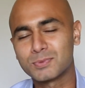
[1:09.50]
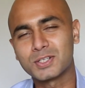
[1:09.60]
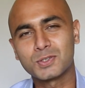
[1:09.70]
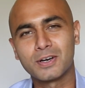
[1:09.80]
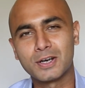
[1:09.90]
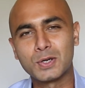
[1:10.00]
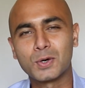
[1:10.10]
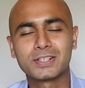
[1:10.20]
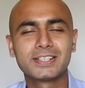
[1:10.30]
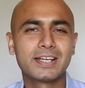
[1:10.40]
restaurant in New
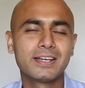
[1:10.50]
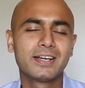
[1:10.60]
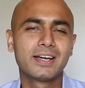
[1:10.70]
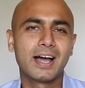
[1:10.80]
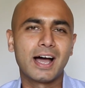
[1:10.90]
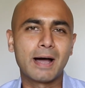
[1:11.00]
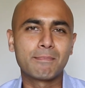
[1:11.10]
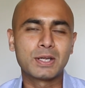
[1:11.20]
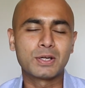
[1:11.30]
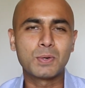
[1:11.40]
York City,
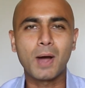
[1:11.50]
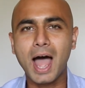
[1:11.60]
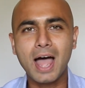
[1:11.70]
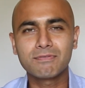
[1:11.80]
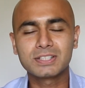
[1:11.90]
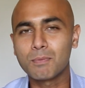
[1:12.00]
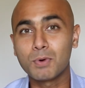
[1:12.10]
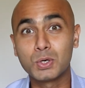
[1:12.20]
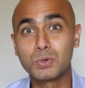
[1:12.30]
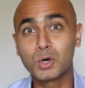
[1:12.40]
you have
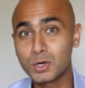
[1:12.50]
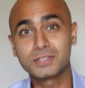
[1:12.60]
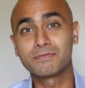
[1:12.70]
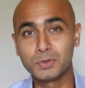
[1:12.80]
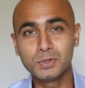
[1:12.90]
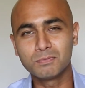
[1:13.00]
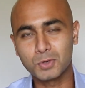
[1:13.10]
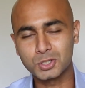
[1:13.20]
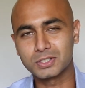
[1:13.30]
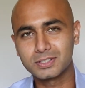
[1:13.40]
someone who cooks the food,
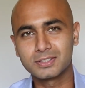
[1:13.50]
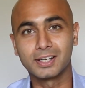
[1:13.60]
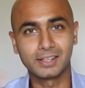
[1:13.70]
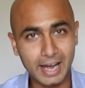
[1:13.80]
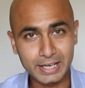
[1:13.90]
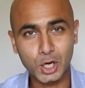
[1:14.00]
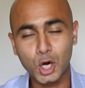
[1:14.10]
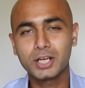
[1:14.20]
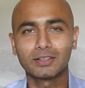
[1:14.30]
which is the line cook,